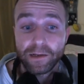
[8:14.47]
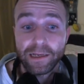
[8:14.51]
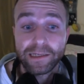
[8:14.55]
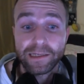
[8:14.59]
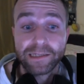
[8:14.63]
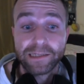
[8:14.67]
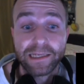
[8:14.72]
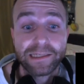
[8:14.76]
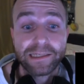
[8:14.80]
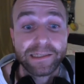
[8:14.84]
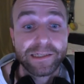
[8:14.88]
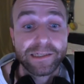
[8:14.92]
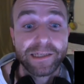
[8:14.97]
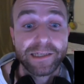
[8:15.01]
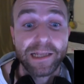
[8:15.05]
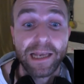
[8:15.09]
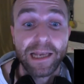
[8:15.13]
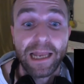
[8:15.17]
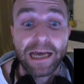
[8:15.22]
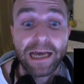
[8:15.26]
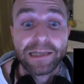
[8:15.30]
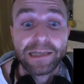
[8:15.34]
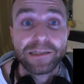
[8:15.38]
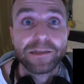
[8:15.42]
Let's listen to the
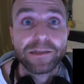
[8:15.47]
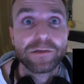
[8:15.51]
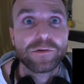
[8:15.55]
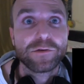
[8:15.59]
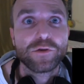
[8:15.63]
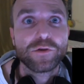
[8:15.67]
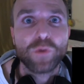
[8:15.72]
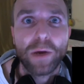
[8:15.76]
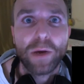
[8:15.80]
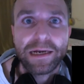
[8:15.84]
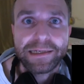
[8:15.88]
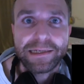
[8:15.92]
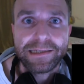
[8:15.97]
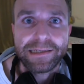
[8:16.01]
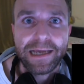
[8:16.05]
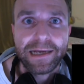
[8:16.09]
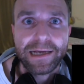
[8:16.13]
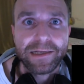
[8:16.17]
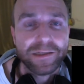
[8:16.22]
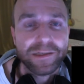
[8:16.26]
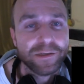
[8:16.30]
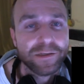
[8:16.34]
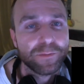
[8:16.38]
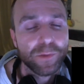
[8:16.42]
last 20
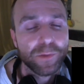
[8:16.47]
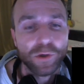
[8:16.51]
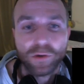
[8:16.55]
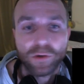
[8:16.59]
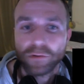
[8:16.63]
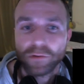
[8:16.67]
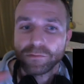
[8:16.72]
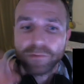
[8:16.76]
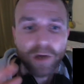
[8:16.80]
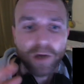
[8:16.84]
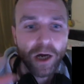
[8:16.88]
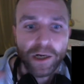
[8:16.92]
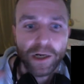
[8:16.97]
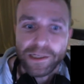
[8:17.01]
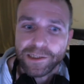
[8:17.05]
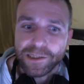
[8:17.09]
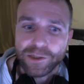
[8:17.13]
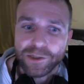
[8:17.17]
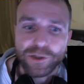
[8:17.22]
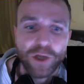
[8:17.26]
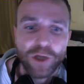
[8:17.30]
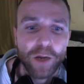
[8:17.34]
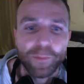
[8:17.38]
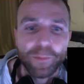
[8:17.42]
seconds, but I
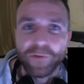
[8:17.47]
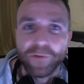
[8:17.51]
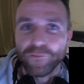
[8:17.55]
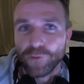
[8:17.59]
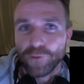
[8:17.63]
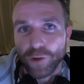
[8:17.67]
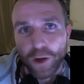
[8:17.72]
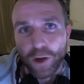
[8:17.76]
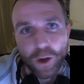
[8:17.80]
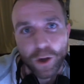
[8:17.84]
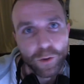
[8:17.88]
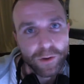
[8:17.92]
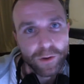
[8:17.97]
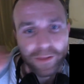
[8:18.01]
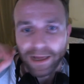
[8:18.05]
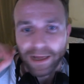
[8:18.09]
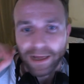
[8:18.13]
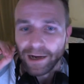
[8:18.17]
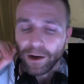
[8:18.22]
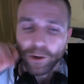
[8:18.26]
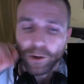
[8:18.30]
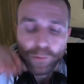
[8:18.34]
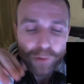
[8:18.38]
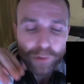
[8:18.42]
didn't stop it through the whole of
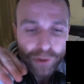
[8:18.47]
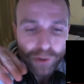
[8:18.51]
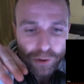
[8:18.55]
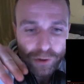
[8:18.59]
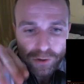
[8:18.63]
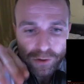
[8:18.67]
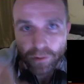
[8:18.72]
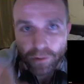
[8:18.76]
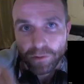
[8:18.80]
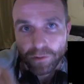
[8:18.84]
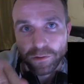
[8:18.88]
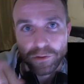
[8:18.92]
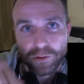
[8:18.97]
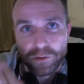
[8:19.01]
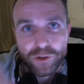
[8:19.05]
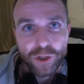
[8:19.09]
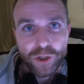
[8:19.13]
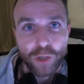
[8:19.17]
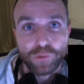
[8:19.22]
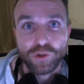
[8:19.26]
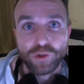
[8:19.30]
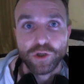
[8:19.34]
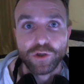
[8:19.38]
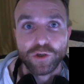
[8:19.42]
that. I was
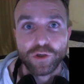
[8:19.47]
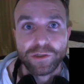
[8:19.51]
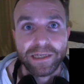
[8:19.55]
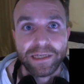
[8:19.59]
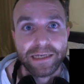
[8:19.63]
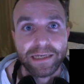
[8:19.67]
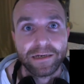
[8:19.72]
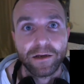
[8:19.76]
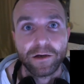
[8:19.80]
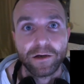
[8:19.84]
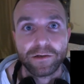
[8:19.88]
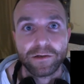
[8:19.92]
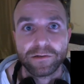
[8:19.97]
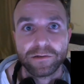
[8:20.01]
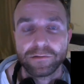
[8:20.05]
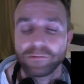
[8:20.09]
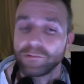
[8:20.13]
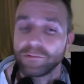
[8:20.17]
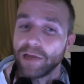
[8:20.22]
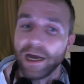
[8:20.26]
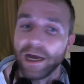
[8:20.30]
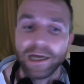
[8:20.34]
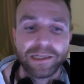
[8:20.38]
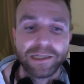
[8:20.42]
so sucked in, like,
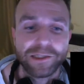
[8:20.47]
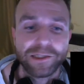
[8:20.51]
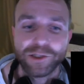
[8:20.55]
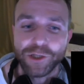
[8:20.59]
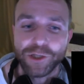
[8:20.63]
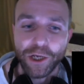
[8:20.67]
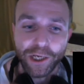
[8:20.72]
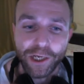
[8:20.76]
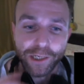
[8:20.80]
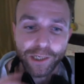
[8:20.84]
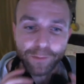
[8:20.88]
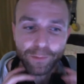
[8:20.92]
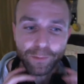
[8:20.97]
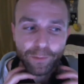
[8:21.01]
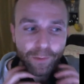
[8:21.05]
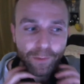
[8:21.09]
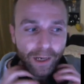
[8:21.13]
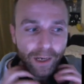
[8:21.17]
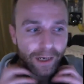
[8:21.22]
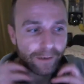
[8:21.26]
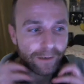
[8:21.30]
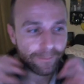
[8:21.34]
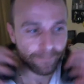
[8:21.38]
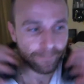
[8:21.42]
that's deep,
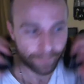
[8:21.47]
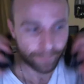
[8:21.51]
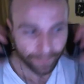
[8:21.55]
man.